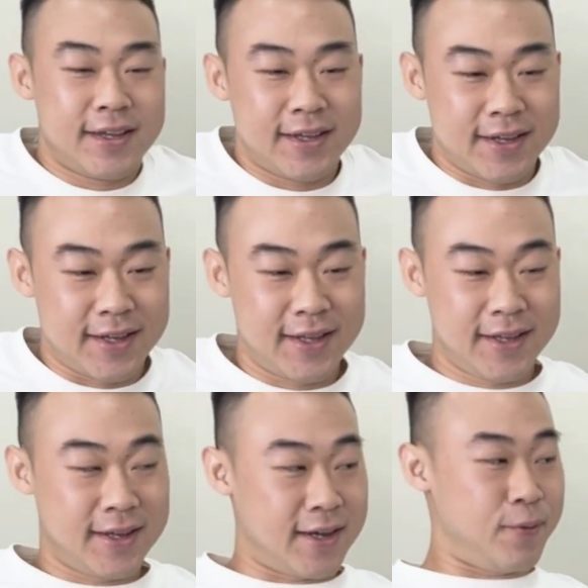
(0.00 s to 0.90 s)
Yeah.
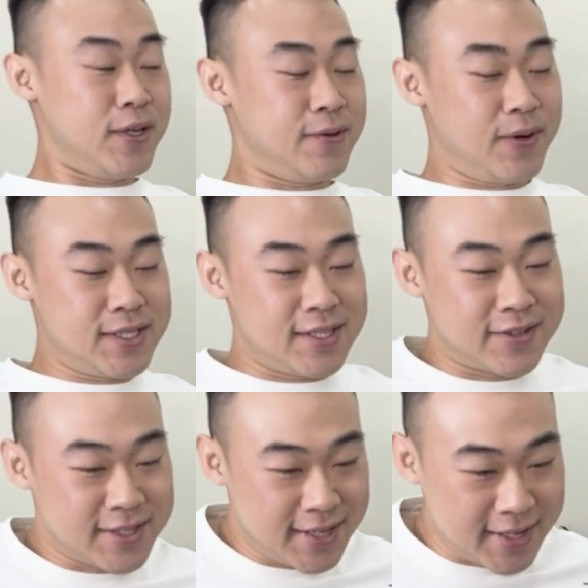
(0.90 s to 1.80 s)
What's
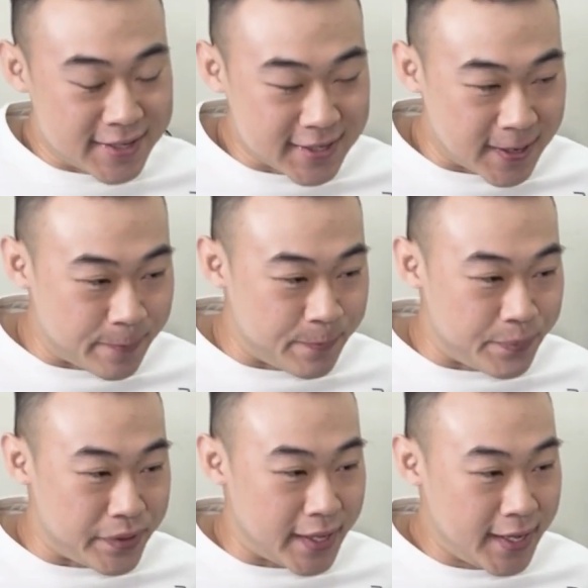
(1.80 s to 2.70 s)
interesting is
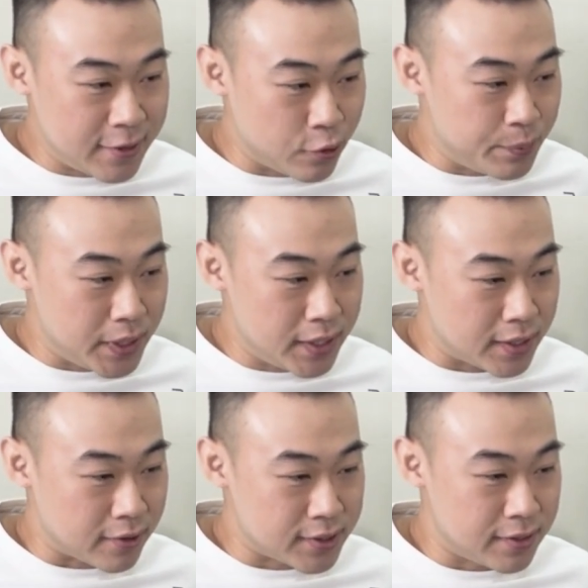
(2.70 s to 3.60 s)
they told me, the
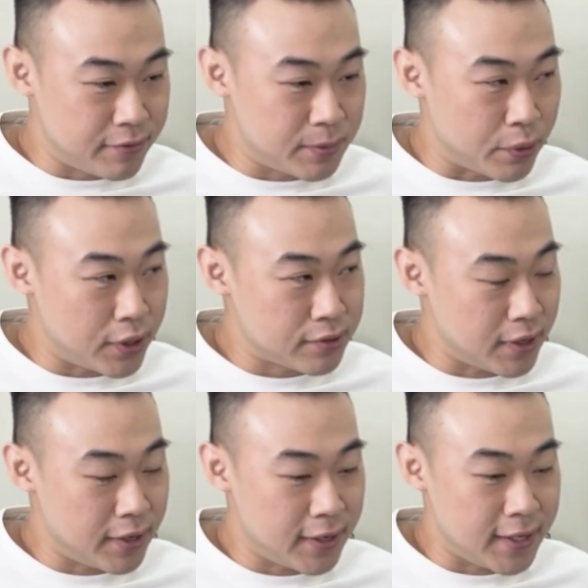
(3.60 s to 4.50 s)
Consterville boys,
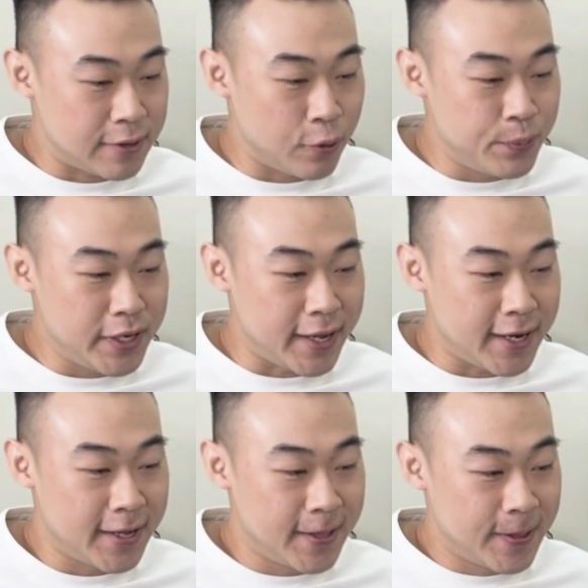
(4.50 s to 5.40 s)
right? They told me
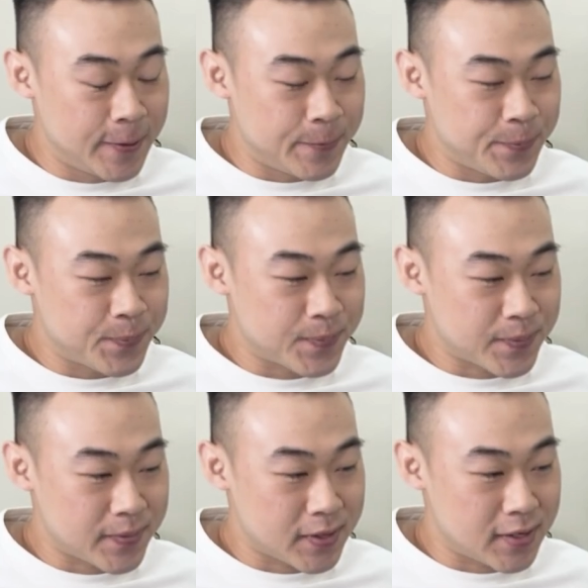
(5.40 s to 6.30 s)
that
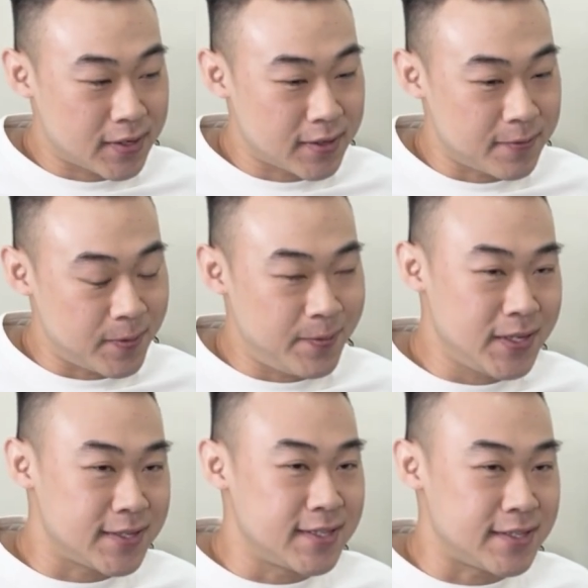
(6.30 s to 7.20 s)
maybe
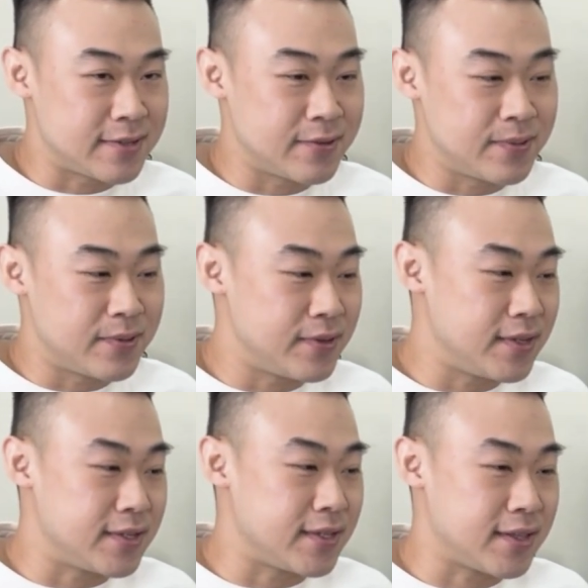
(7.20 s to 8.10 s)
it's
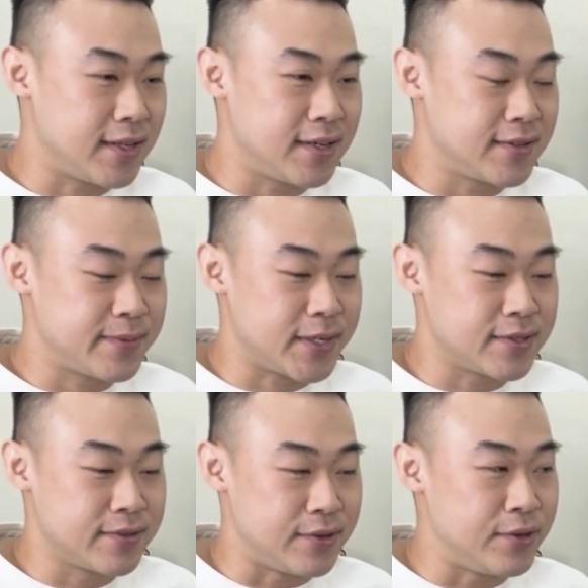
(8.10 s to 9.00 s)
nothing
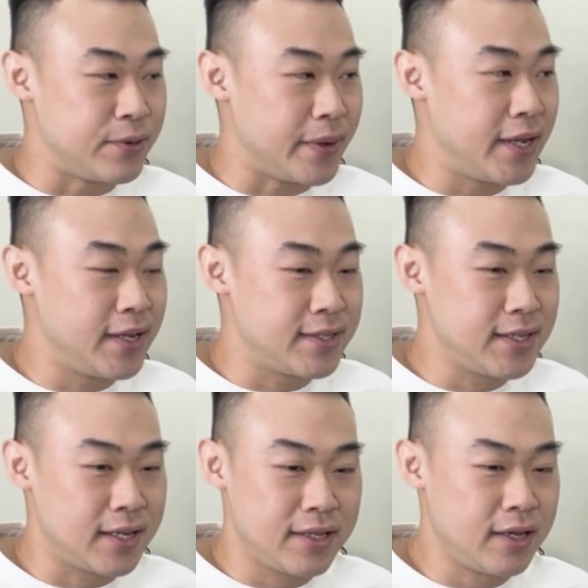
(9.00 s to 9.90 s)
special to you, but then they
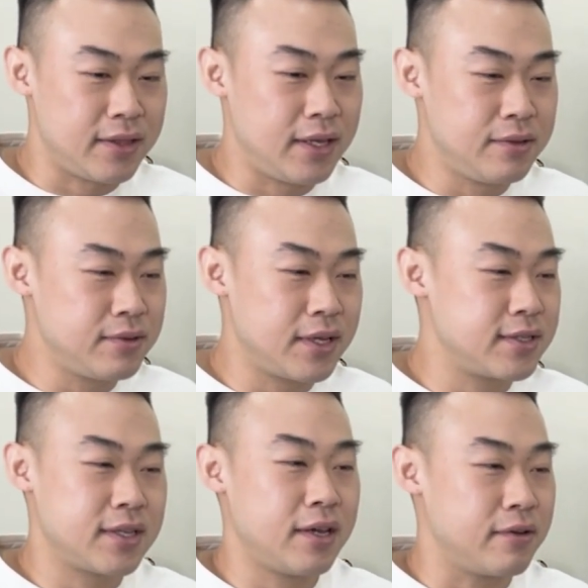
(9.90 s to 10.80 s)
said, like, yeah, they also get
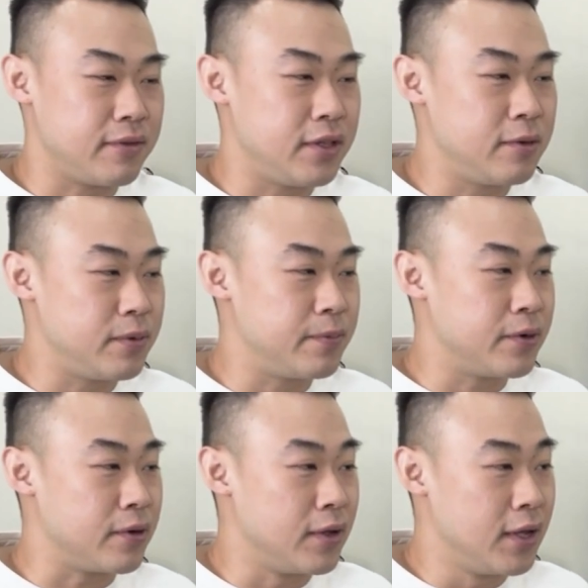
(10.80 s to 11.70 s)
scared of Indian people.